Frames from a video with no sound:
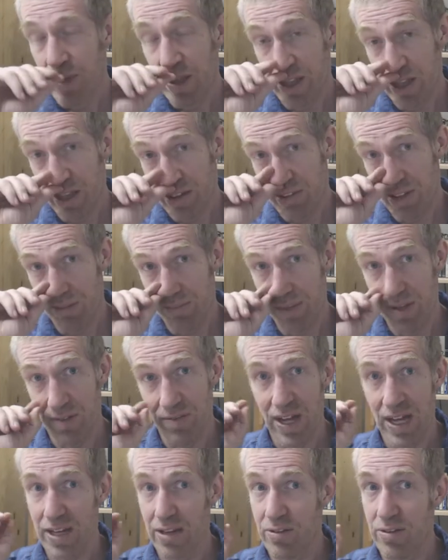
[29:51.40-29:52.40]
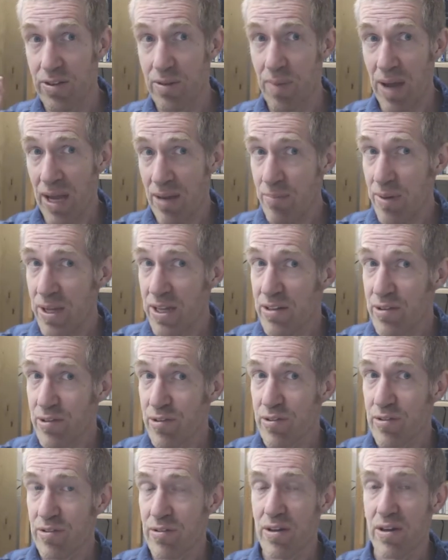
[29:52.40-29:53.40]
but they seemed to value the
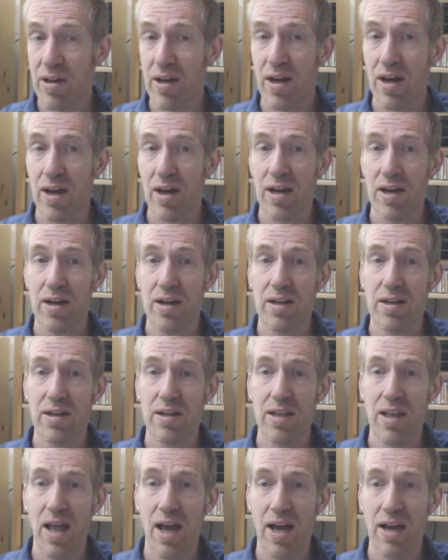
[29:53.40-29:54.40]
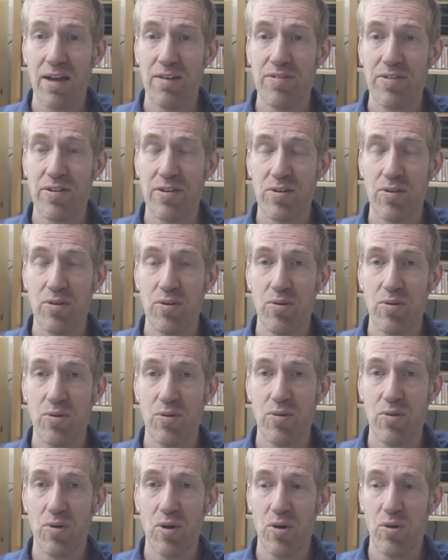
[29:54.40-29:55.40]
babies' lives
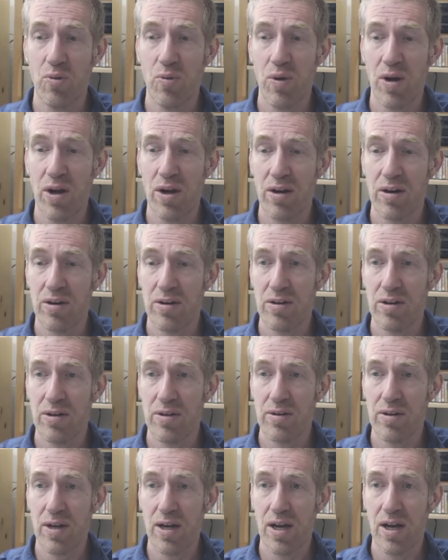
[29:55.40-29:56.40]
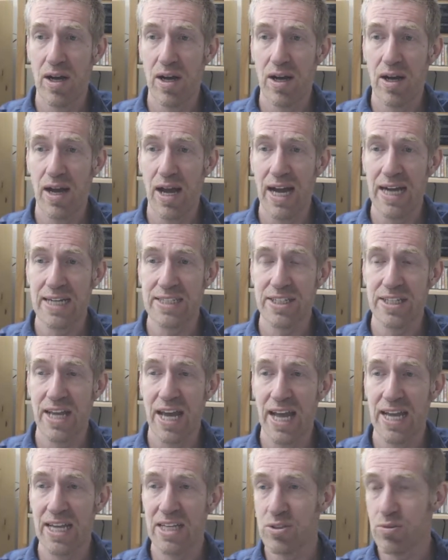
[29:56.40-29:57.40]
who were at
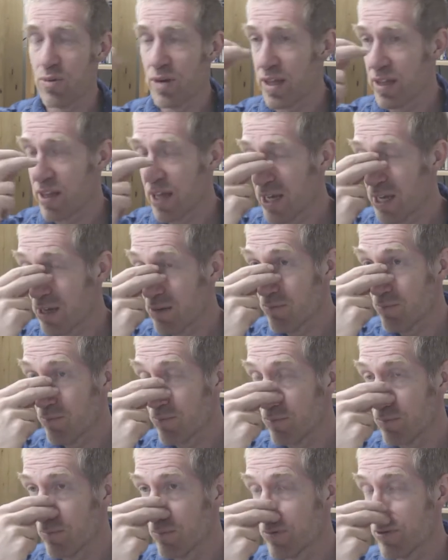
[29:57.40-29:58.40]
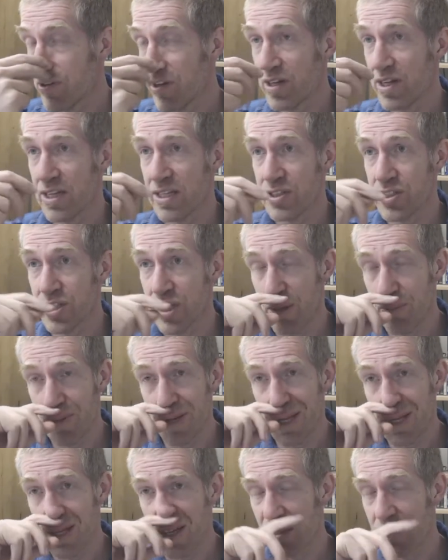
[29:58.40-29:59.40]
an age where they, certainly in
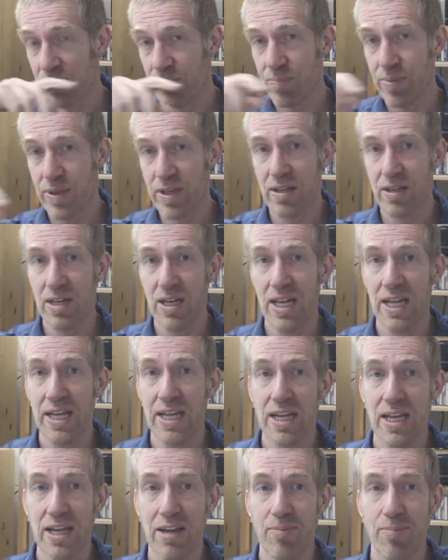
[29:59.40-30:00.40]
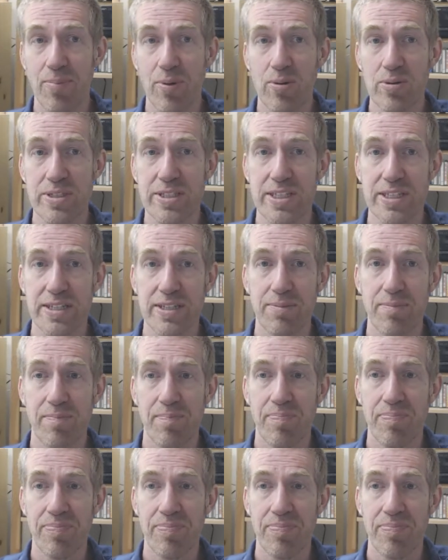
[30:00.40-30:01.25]
Germany, could be legally aborted.